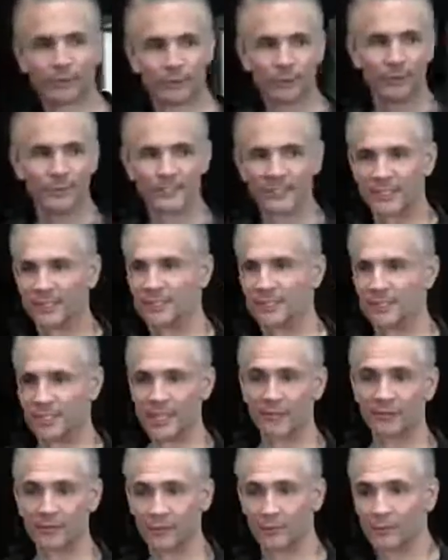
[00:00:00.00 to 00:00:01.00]
points in
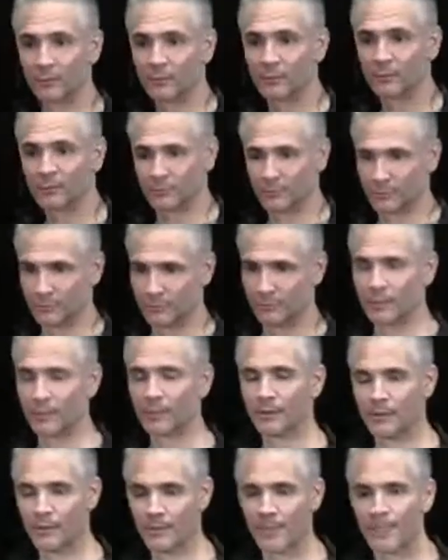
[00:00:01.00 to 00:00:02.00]
general below.